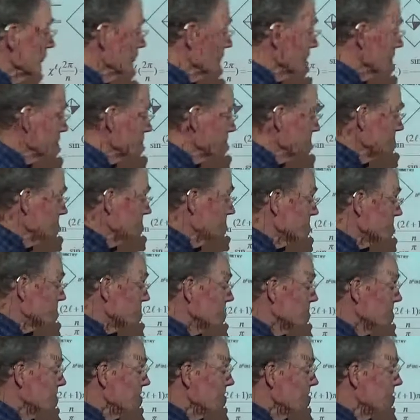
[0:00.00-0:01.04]
just with this
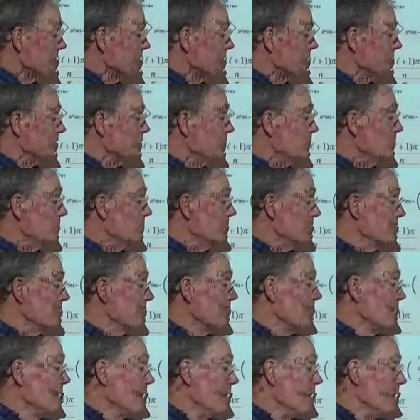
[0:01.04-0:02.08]
one. This is the one
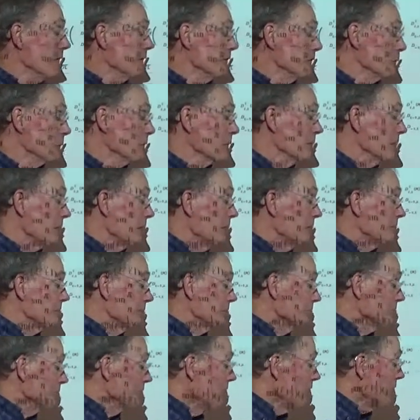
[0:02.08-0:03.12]
that we're going to have to
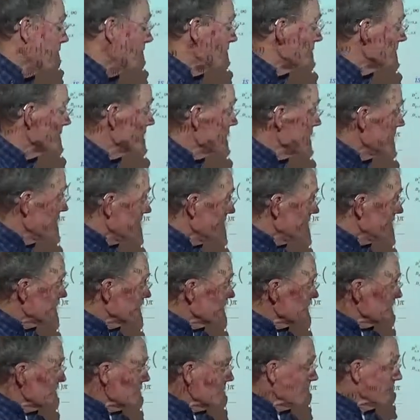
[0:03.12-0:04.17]
solve. And
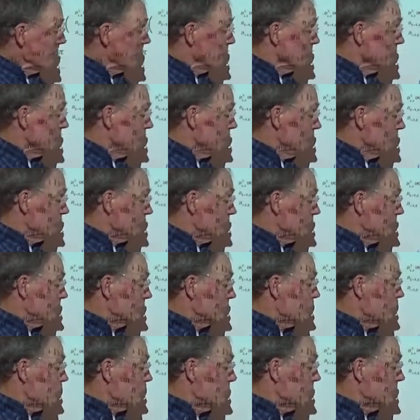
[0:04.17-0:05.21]
remember, when you see a
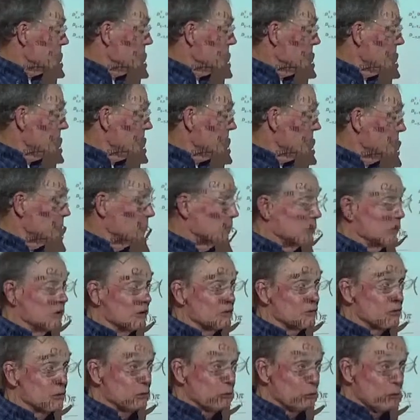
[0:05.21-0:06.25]
correlation with a
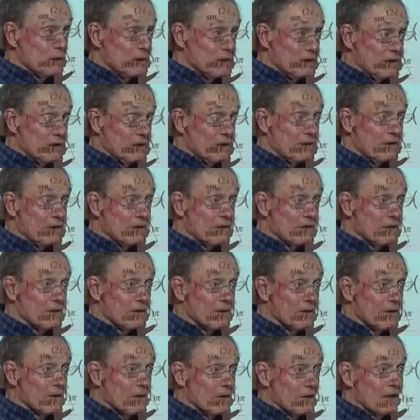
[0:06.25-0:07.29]
2 in it,
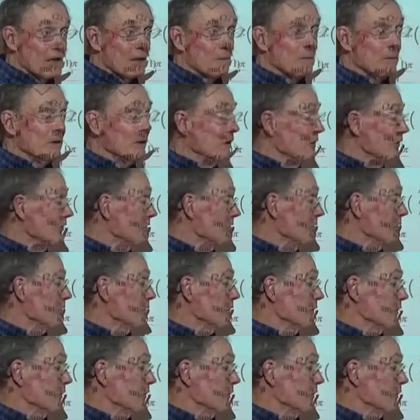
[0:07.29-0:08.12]
that means that